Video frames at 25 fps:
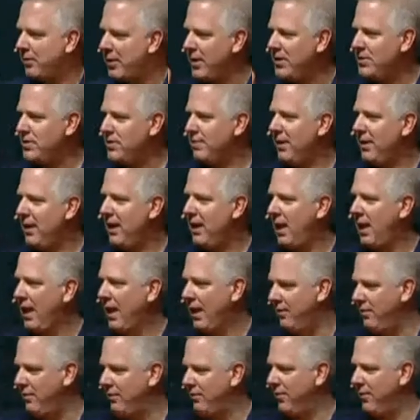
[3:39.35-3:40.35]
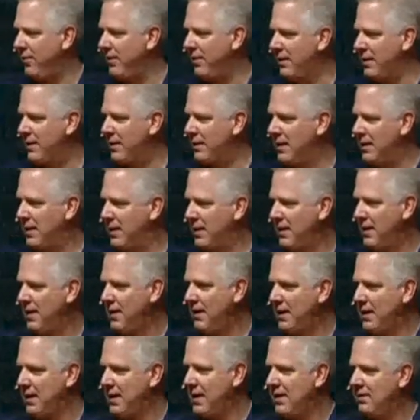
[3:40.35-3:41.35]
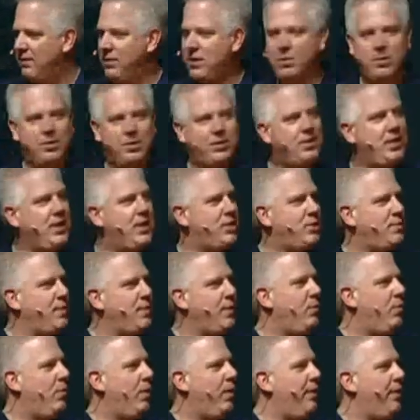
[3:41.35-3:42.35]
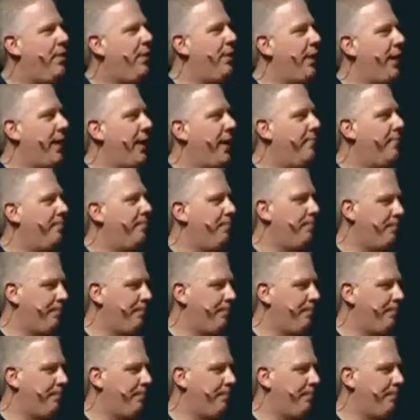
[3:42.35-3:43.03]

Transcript: the rest of my life if you will teach me one thing.